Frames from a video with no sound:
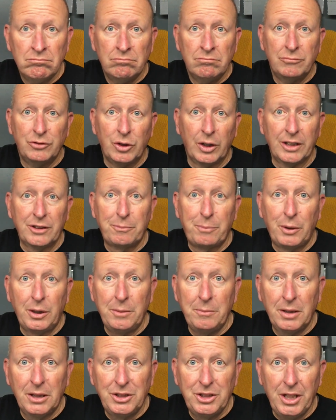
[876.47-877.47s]
So that's pretty
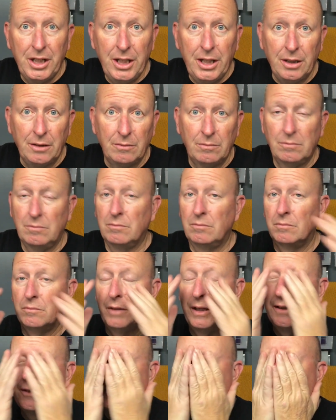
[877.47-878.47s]
much it.
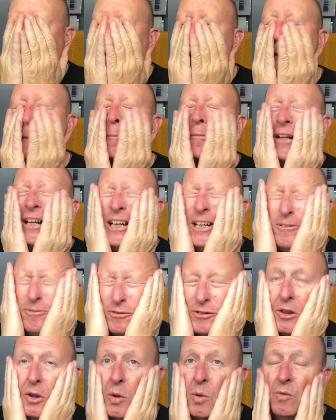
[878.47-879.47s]
That's my update
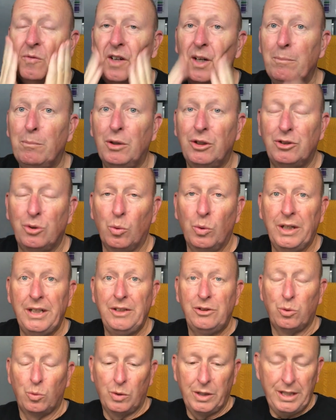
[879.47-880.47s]
for November
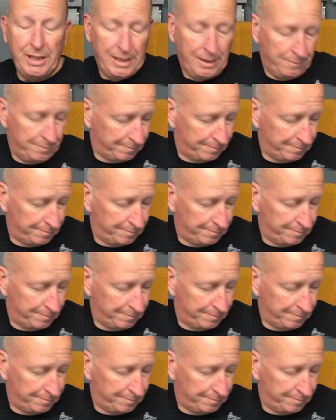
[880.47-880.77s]
2020.